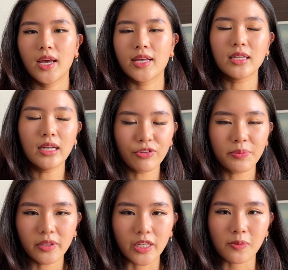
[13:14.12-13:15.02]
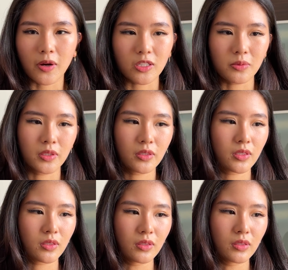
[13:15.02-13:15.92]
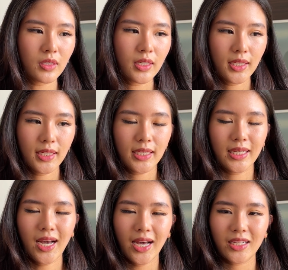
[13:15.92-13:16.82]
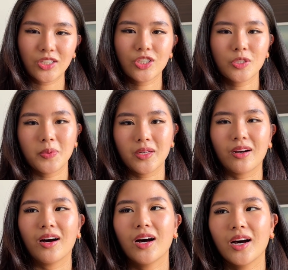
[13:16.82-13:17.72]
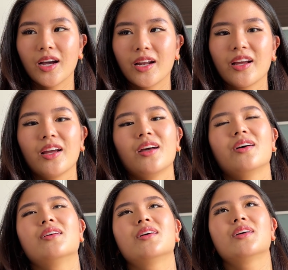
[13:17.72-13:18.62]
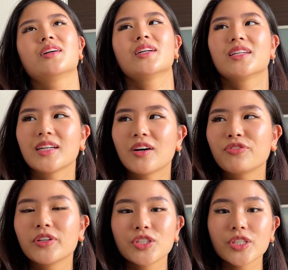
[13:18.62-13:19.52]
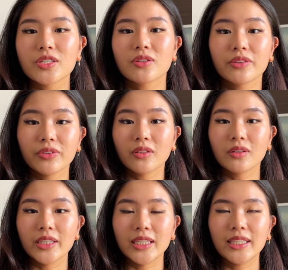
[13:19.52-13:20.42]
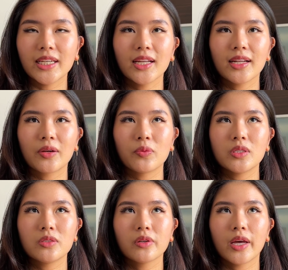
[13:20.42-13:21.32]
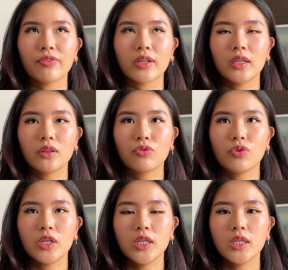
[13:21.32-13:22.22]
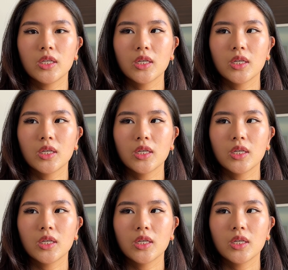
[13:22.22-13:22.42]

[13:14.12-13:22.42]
livable as possible. So yeah, it's just been hard. Our furniture is not even all in yet. Like we still have I think 3